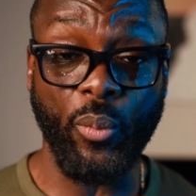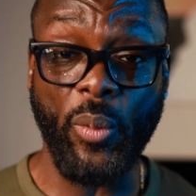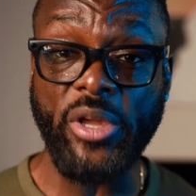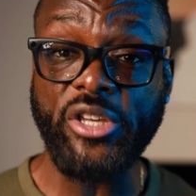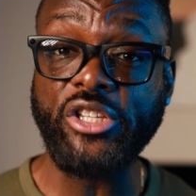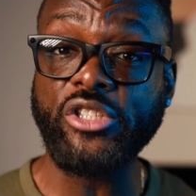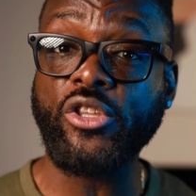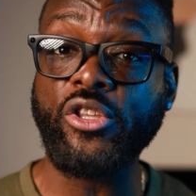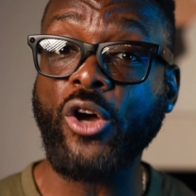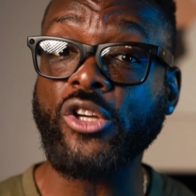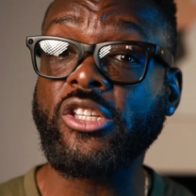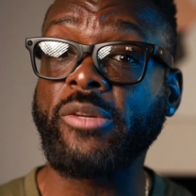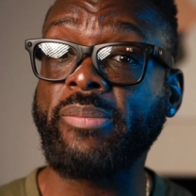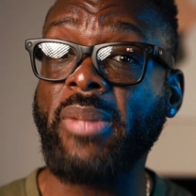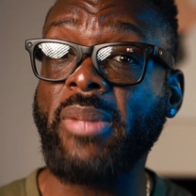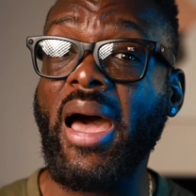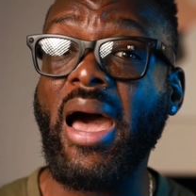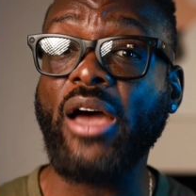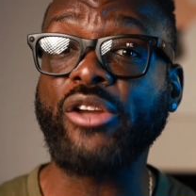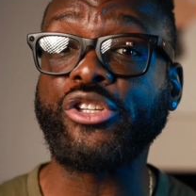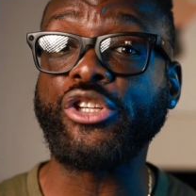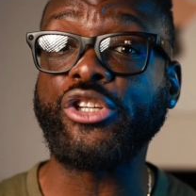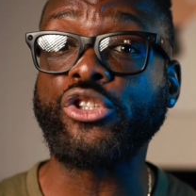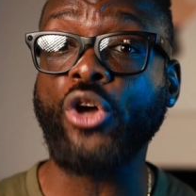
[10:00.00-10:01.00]
the way she talks about
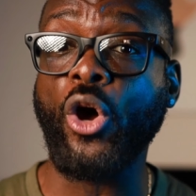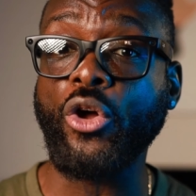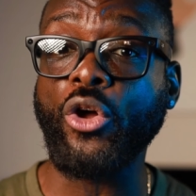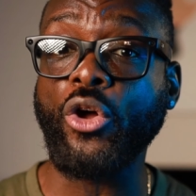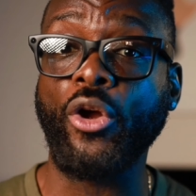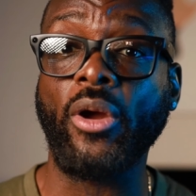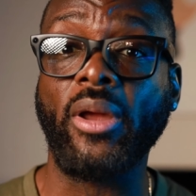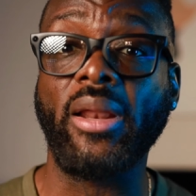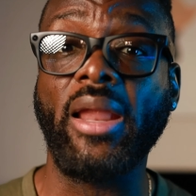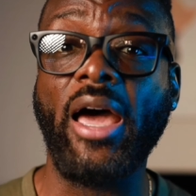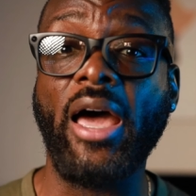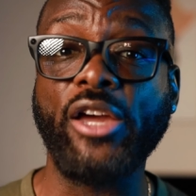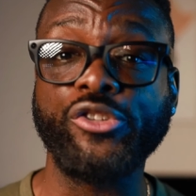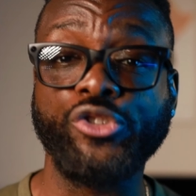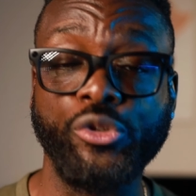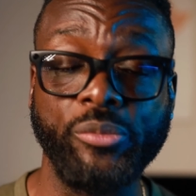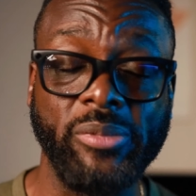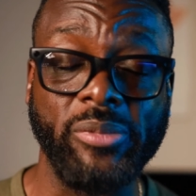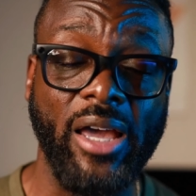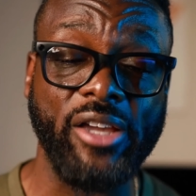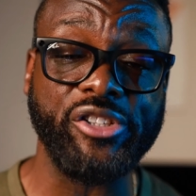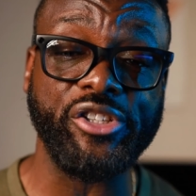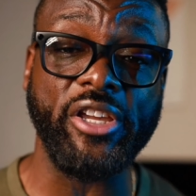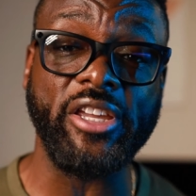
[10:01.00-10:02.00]
how she taught her
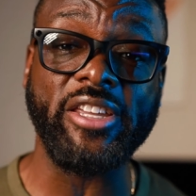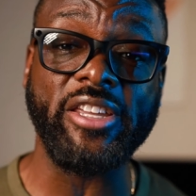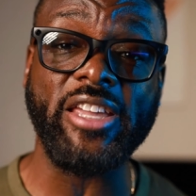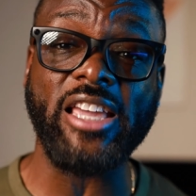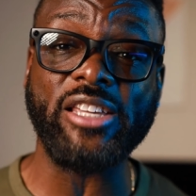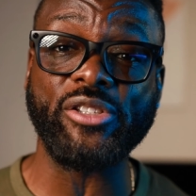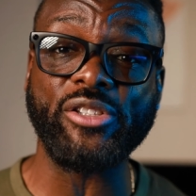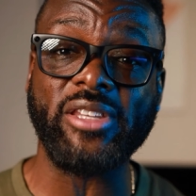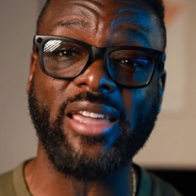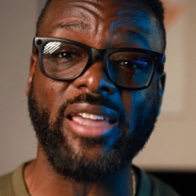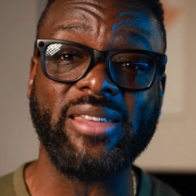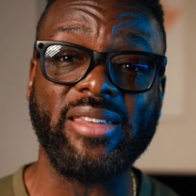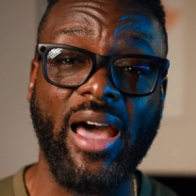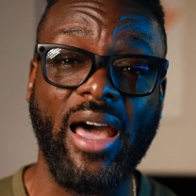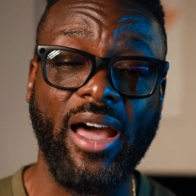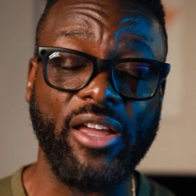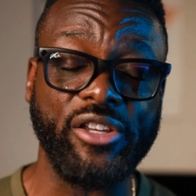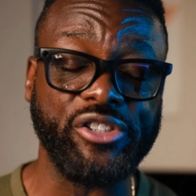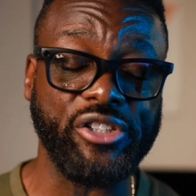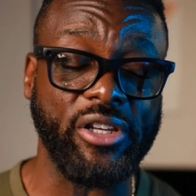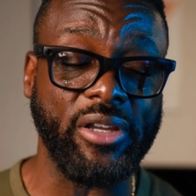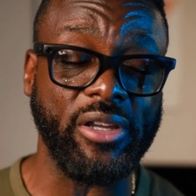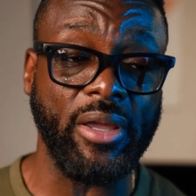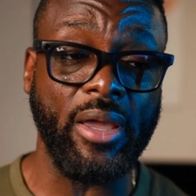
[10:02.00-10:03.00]
classroom, how she engaged in
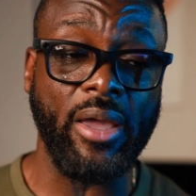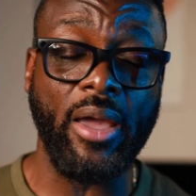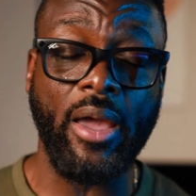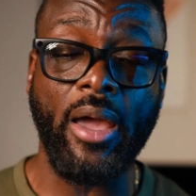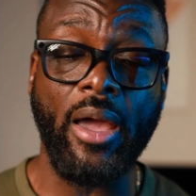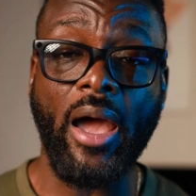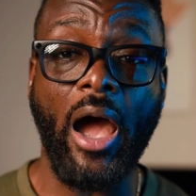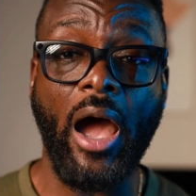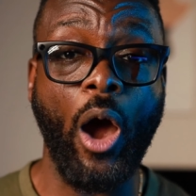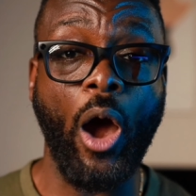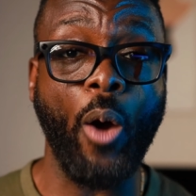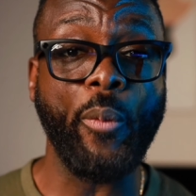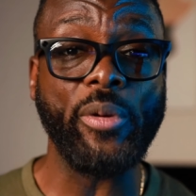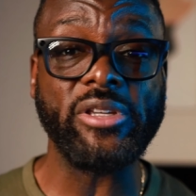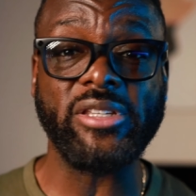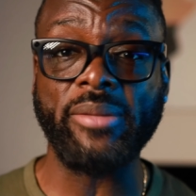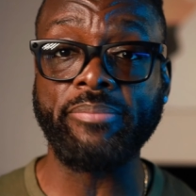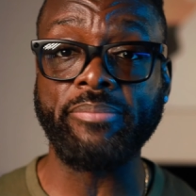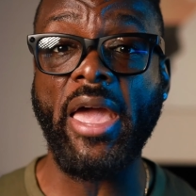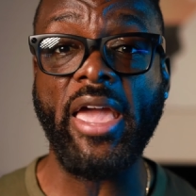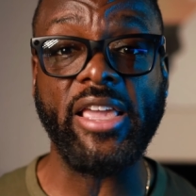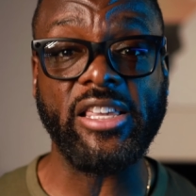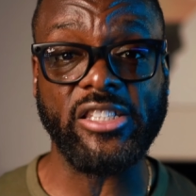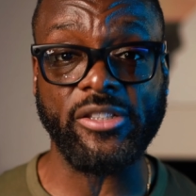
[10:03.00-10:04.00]
technology, always
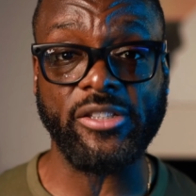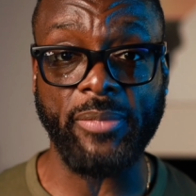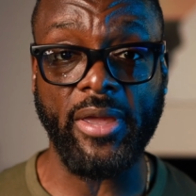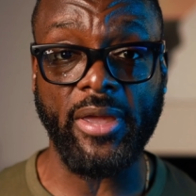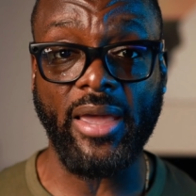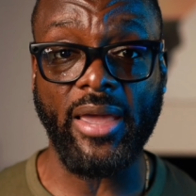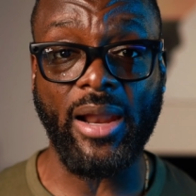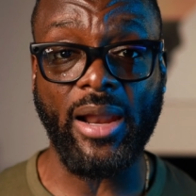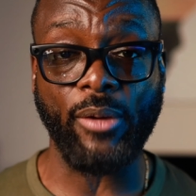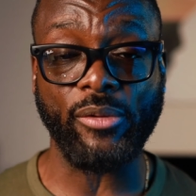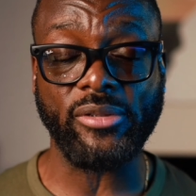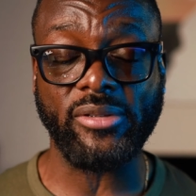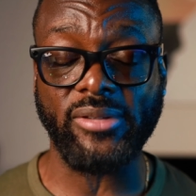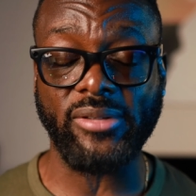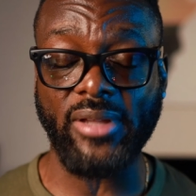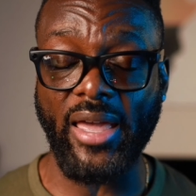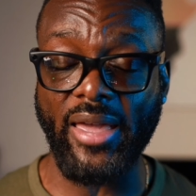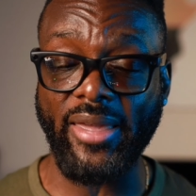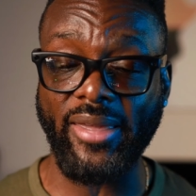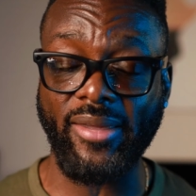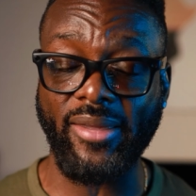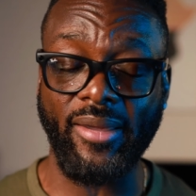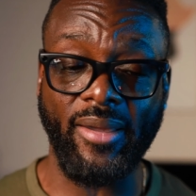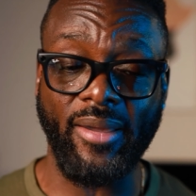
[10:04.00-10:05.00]
amazed me. And I was
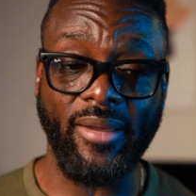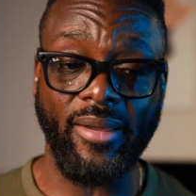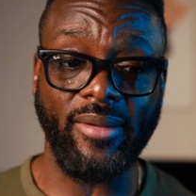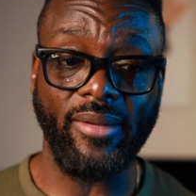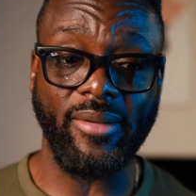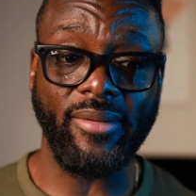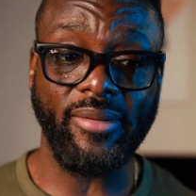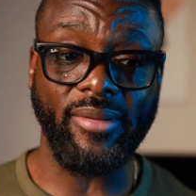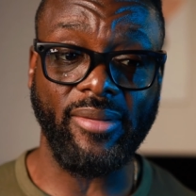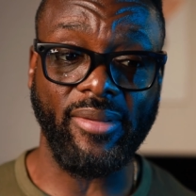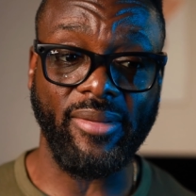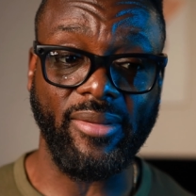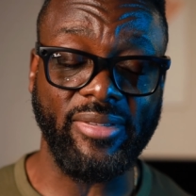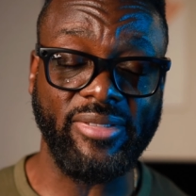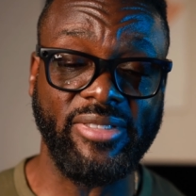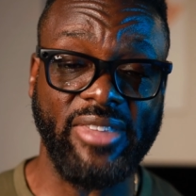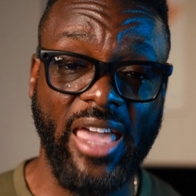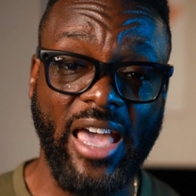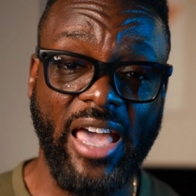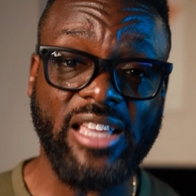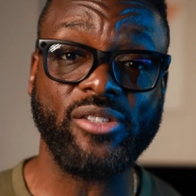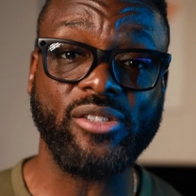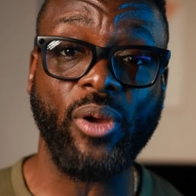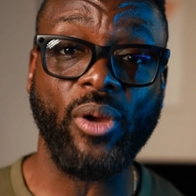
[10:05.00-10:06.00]
like,
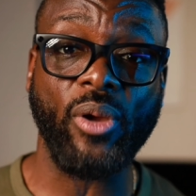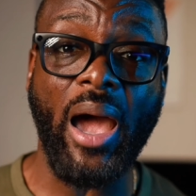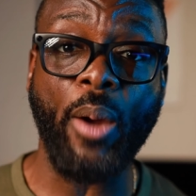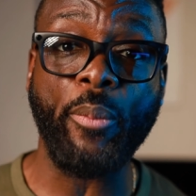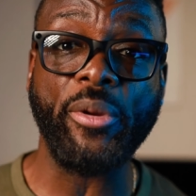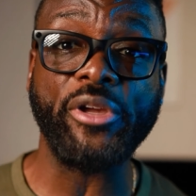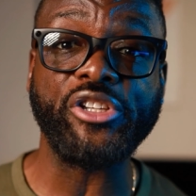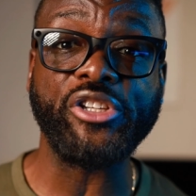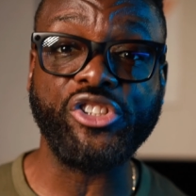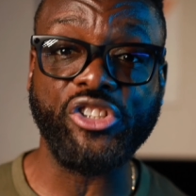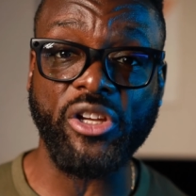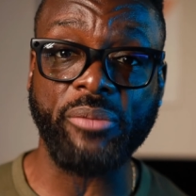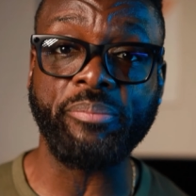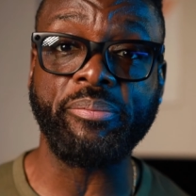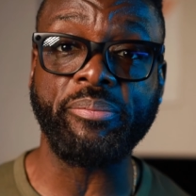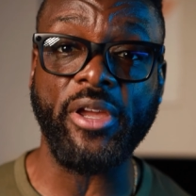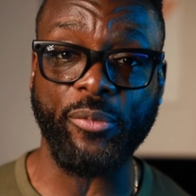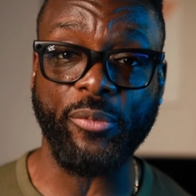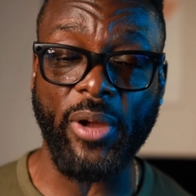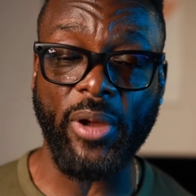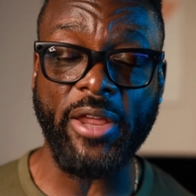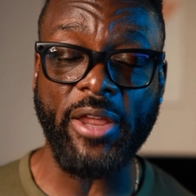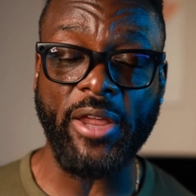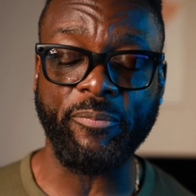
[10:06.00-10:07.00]
that's how it should
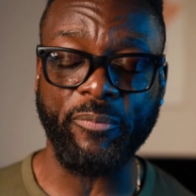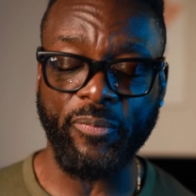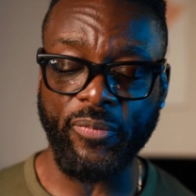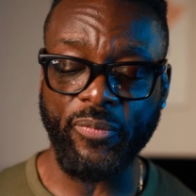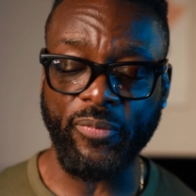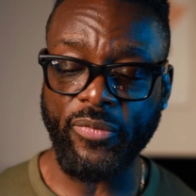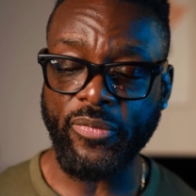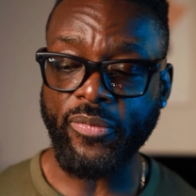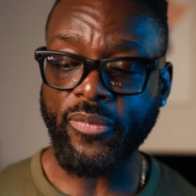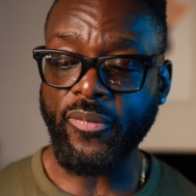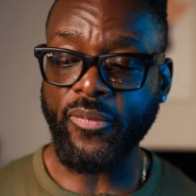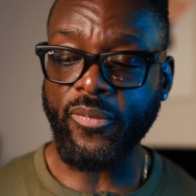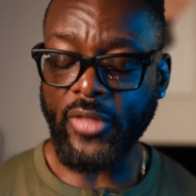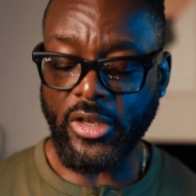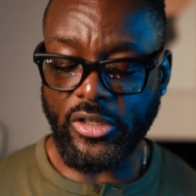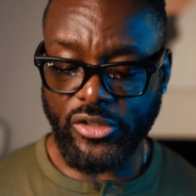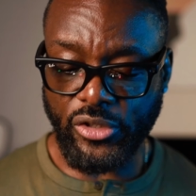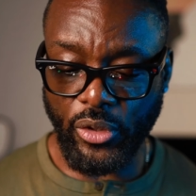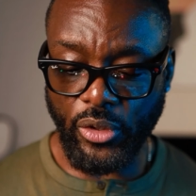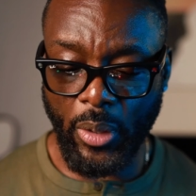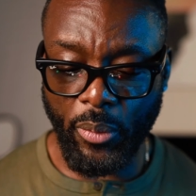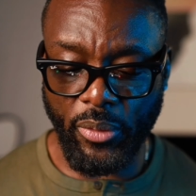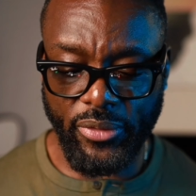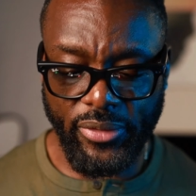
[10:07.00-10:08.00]
be, right?
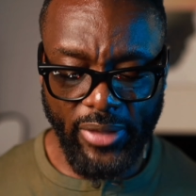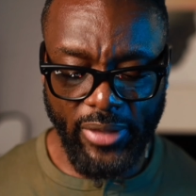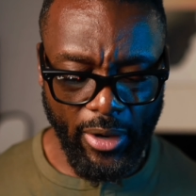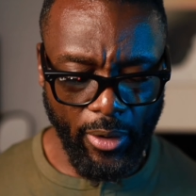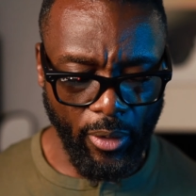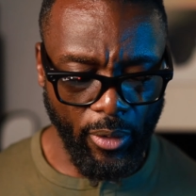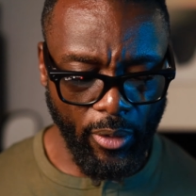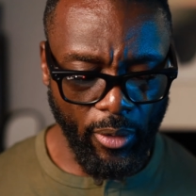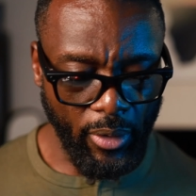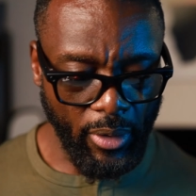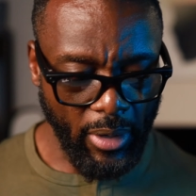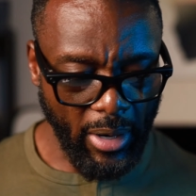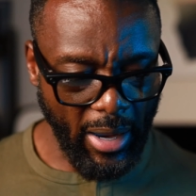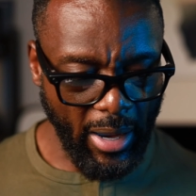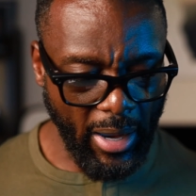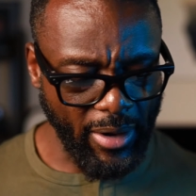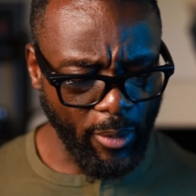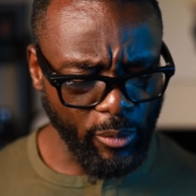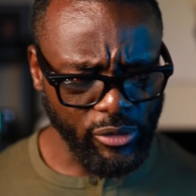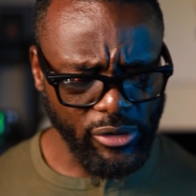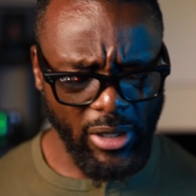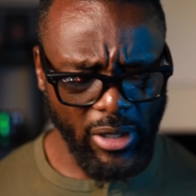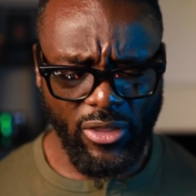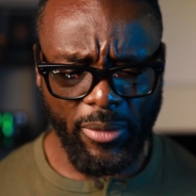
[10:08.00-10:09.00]
So they were there,
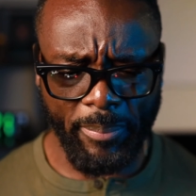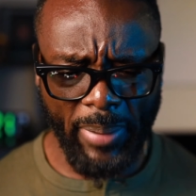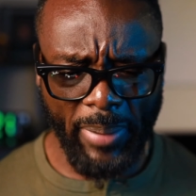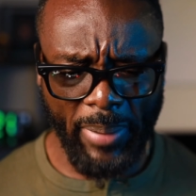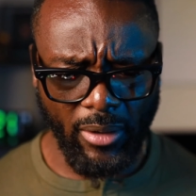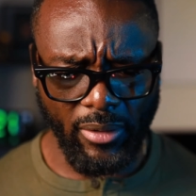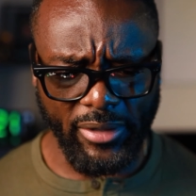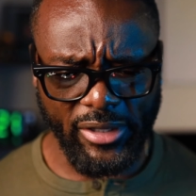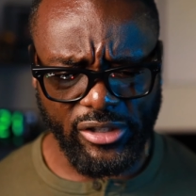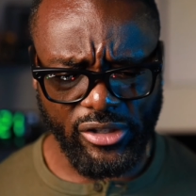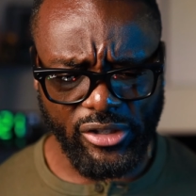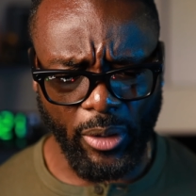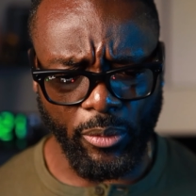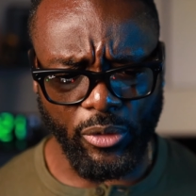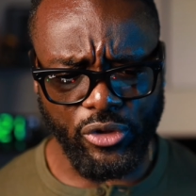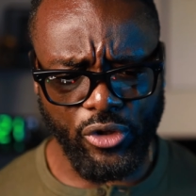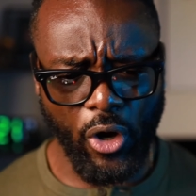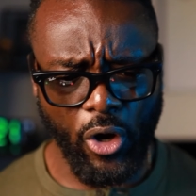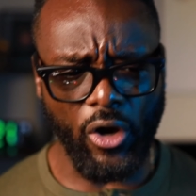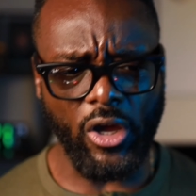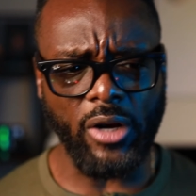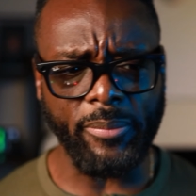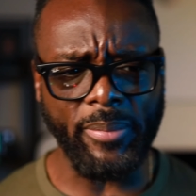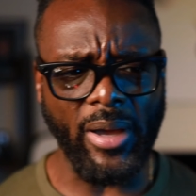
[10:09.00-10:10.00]
and there was other panelists that were
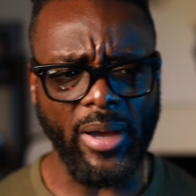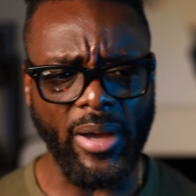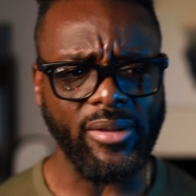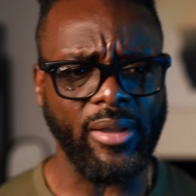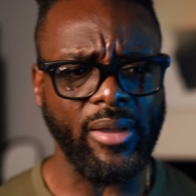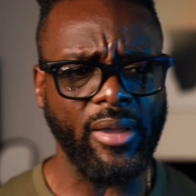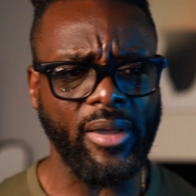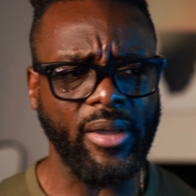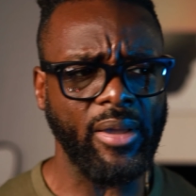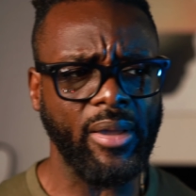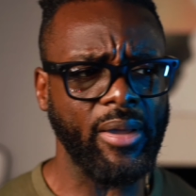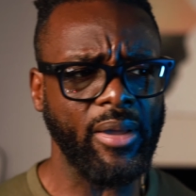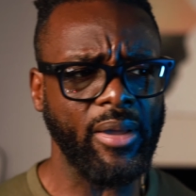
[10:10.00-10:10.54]
talking about